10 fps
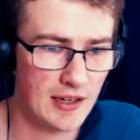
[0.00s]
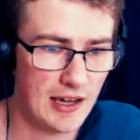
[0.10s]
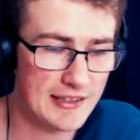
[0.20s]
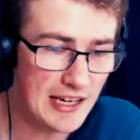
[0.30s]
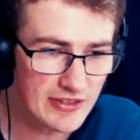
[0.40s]

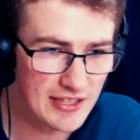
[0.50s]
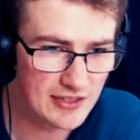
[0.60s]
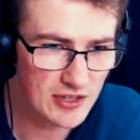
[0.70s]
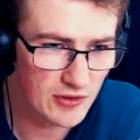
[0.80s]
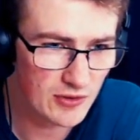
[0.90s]
David
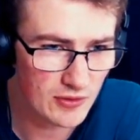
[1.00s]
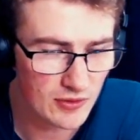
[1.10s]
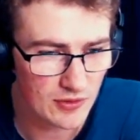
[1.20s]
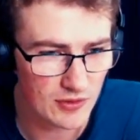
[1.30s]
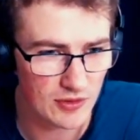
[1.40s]
says, you
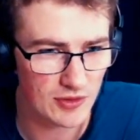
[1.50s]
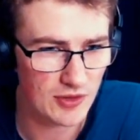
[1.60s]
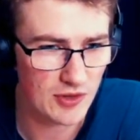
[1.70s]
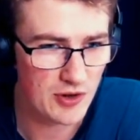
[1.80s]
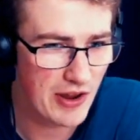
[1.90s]

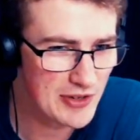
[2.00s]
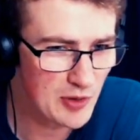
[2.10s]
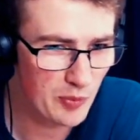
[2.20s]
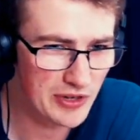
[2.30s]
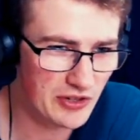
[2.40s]
never do a
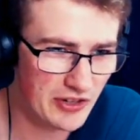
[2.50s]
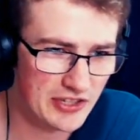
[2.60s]
pre-drawing,